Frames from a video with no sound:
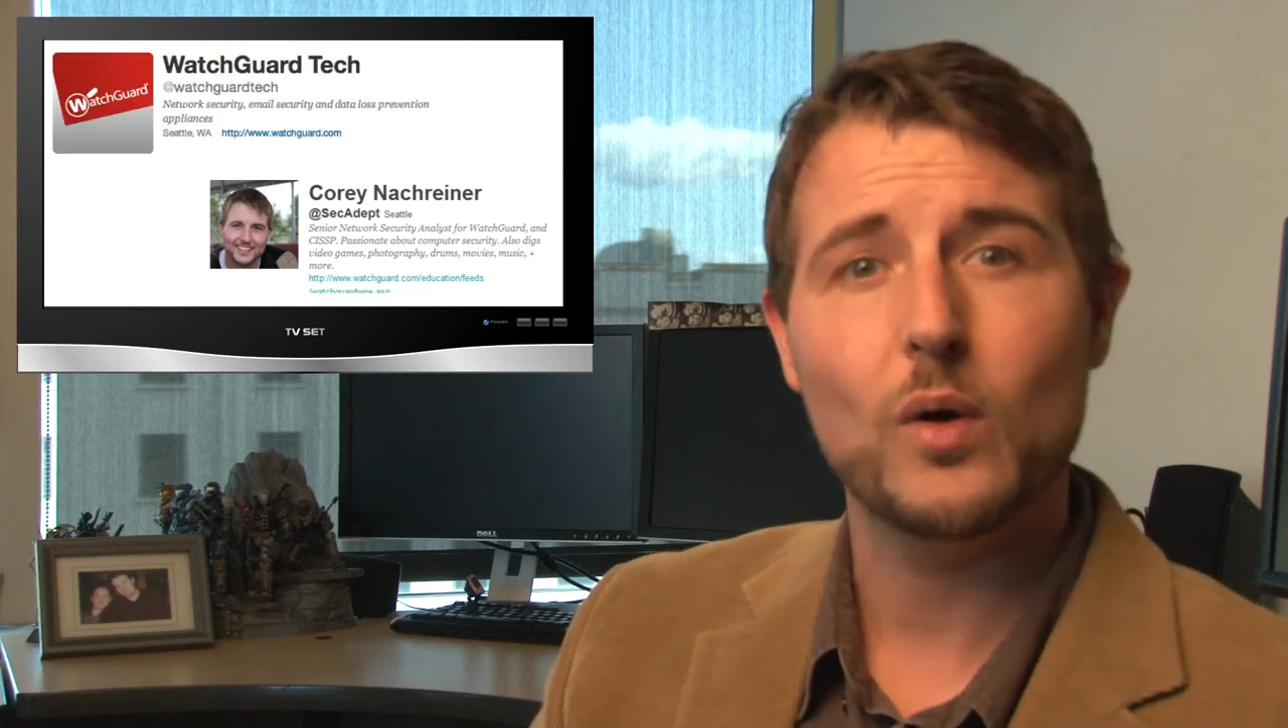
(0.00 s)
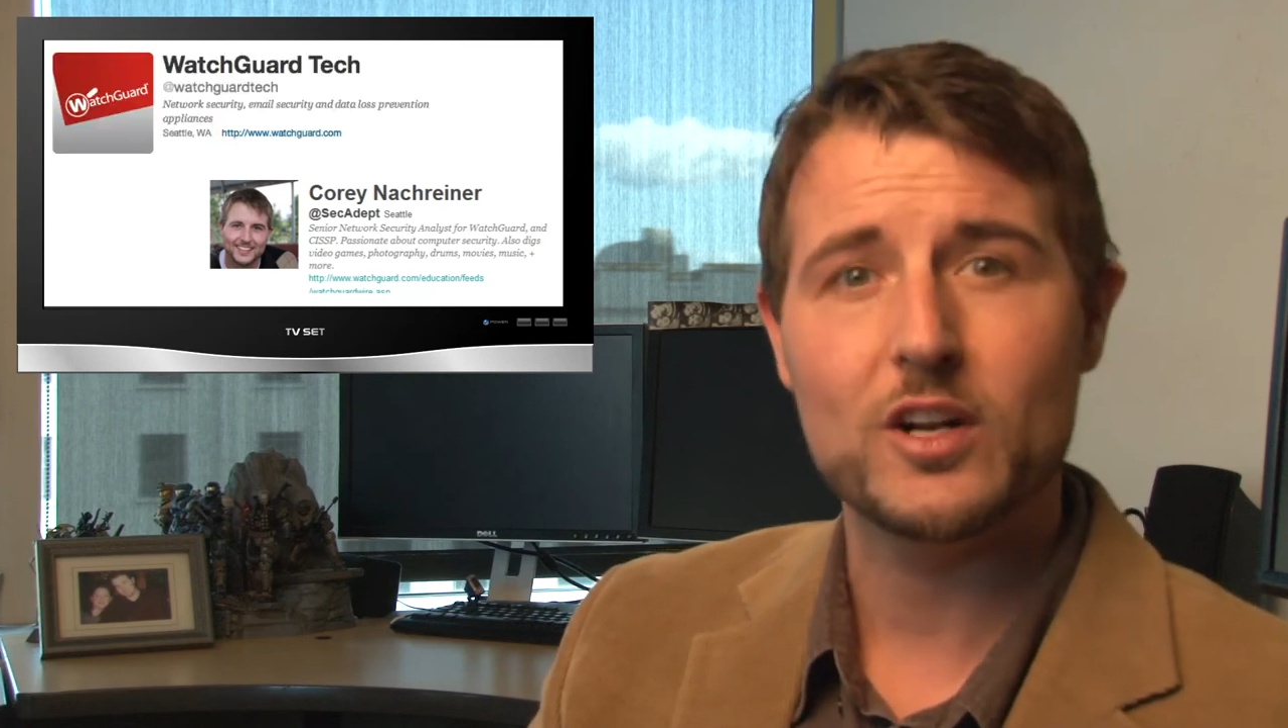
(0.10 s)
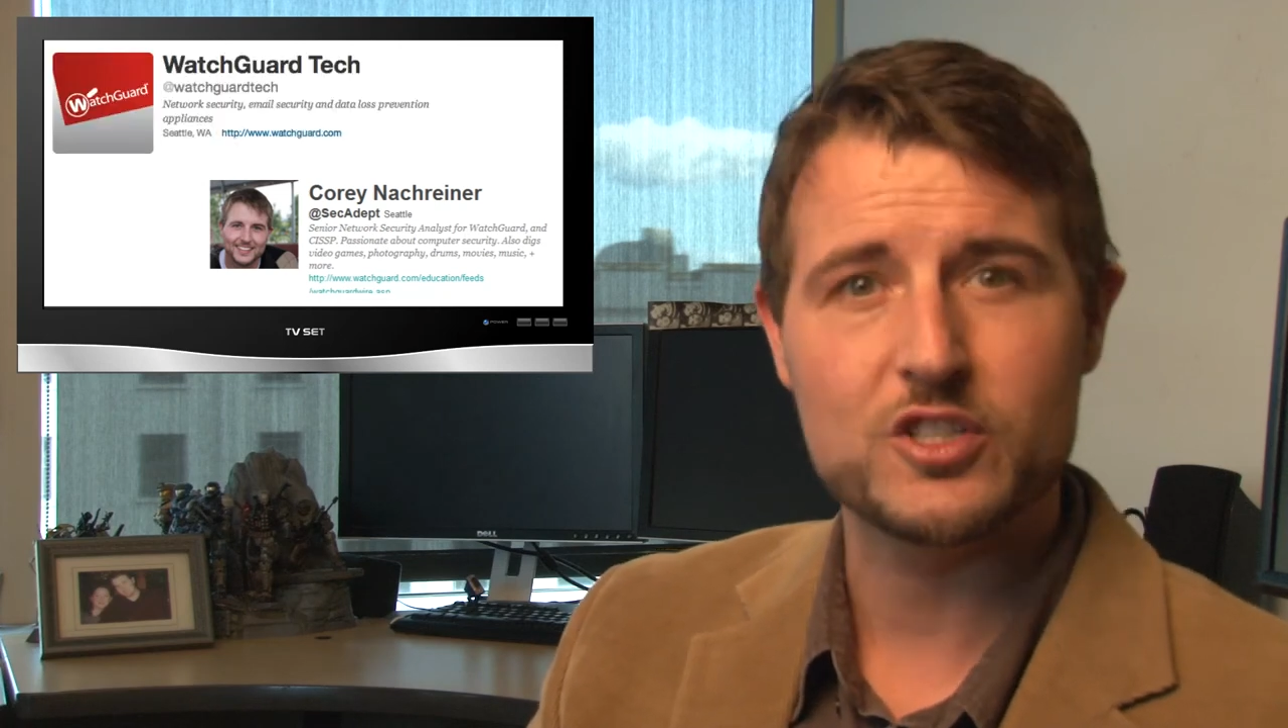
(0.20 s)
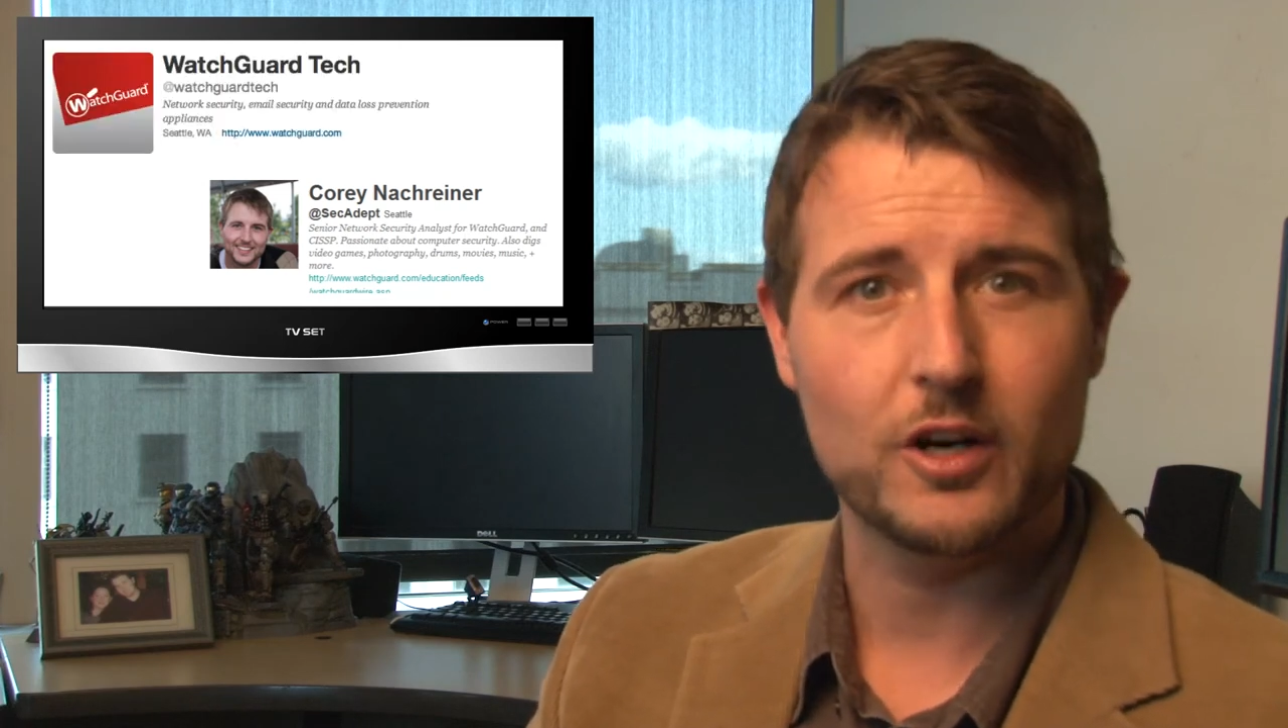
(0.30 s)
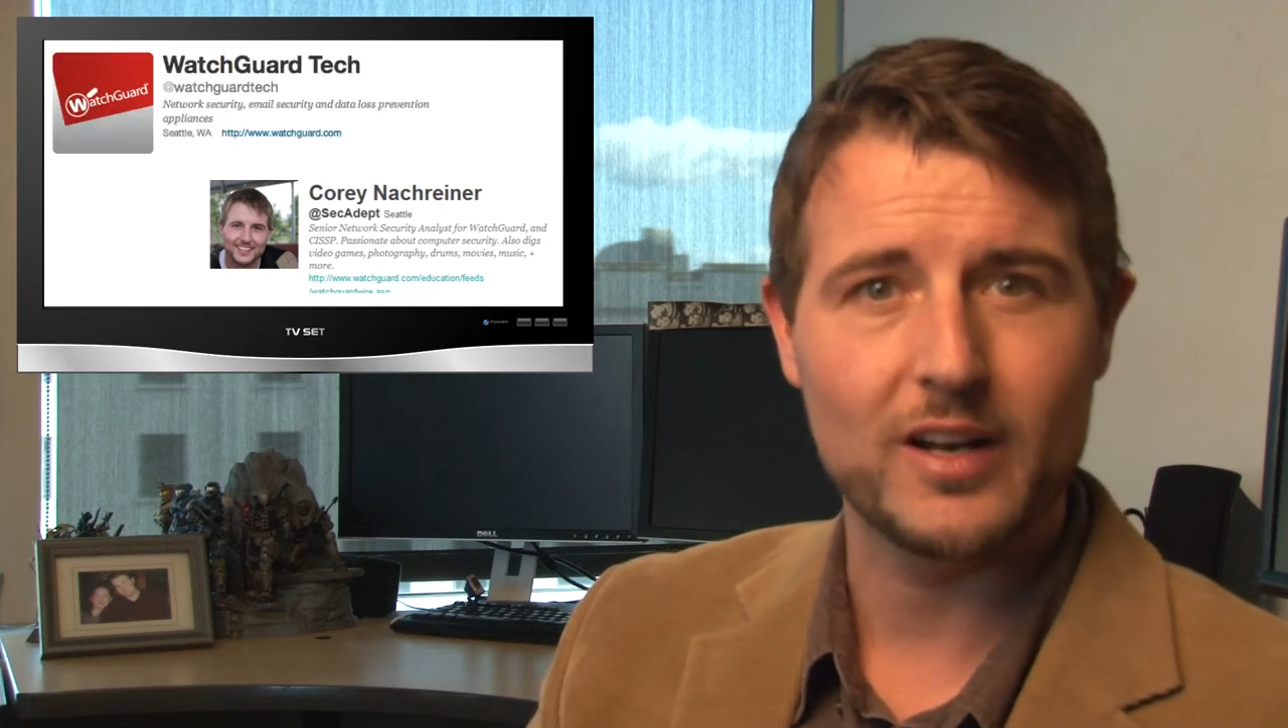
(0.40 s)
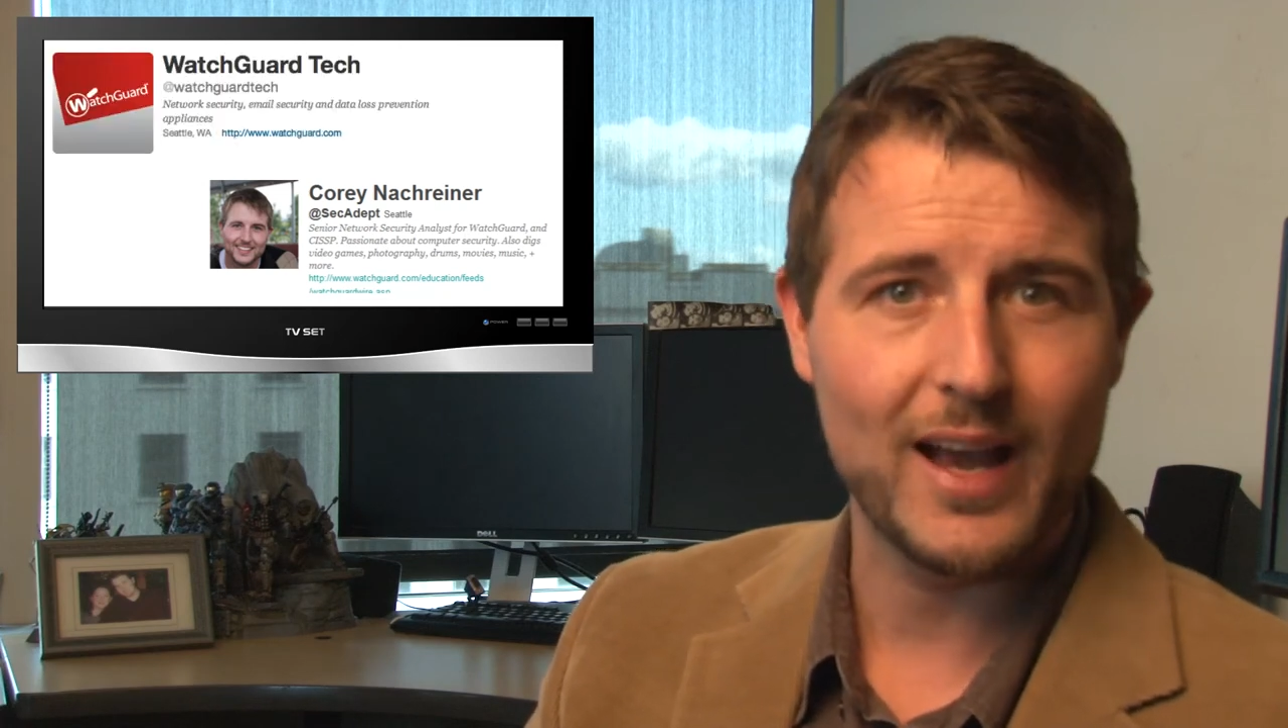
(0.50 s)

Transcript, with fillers: WatchGuard